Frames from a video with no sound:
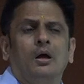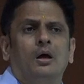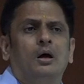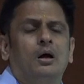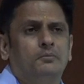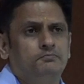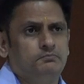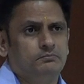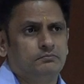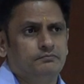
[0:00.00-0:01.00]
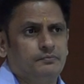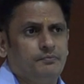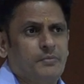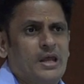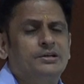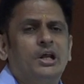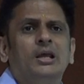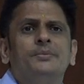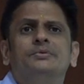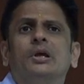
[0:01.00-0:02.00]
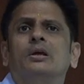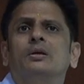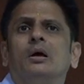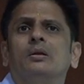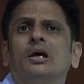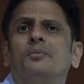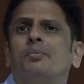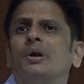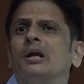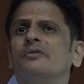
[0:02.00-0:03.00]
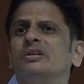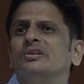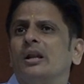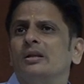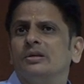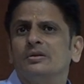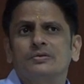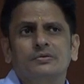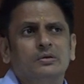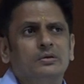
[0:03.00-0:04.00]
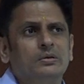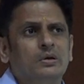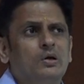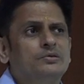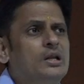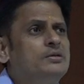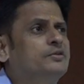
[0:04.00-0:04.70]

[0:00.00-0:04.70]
or at times they they are plagued with challenges or challenging